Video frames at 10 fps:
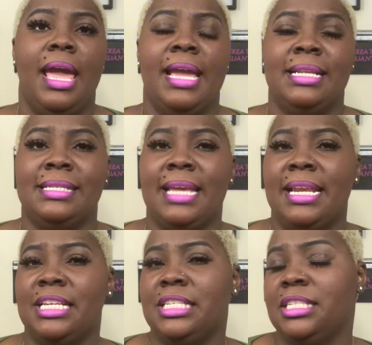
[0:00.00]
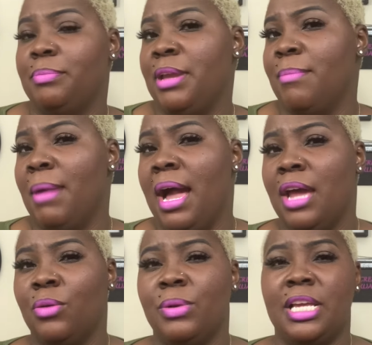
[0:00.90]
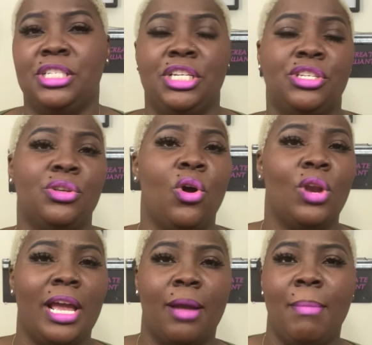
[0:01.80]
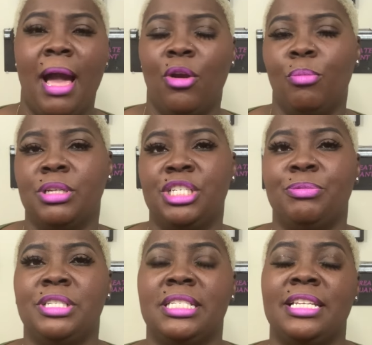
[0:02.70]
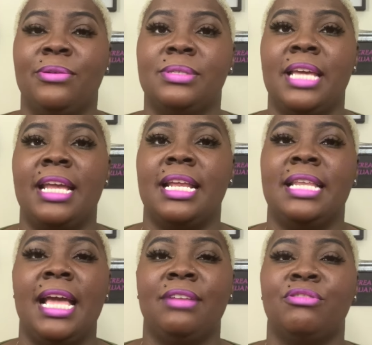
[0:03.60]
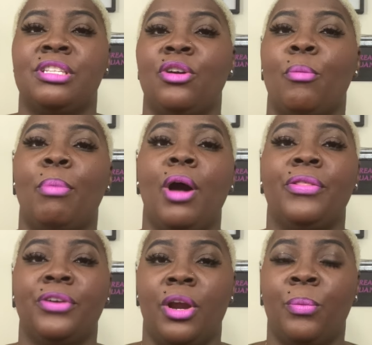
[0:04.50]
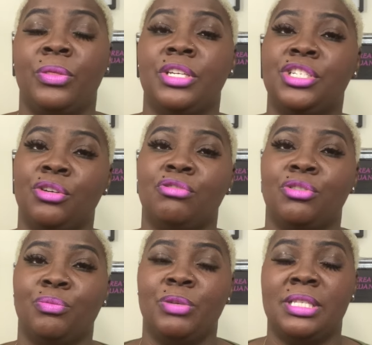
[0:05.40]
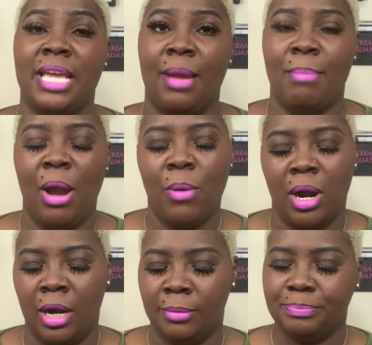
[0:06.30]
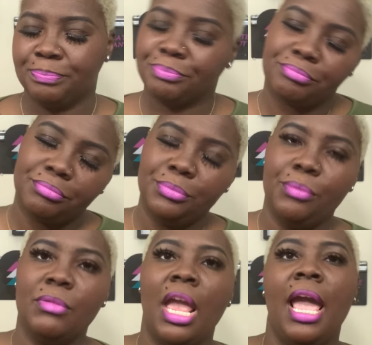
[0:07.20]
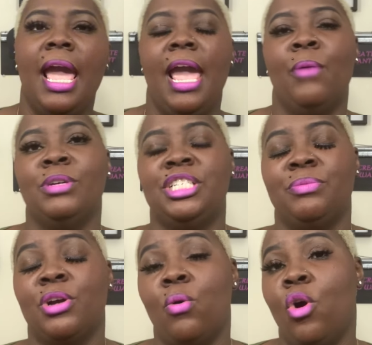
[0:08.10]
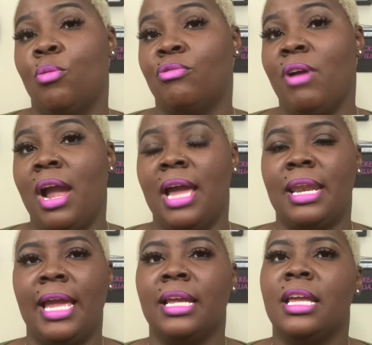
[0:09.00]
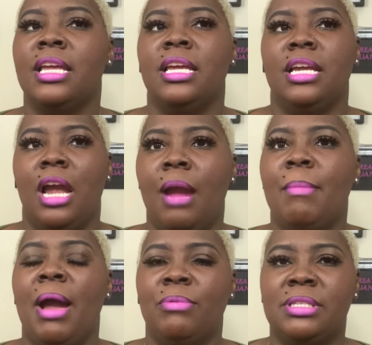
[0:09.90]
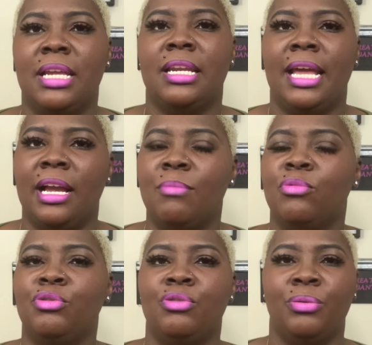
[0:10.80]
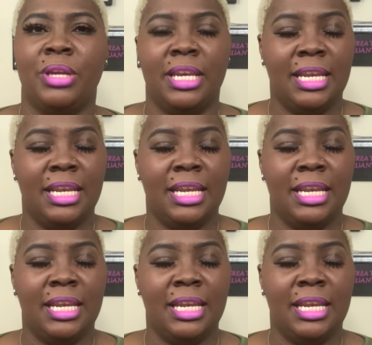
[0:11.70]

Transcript: and saying that she should be a model and that she's tall like a model, but she was just still saying that that still bothered her what the children would say about her. And when she would go home crying, like her mom would tell her, like, come on, you know, we get it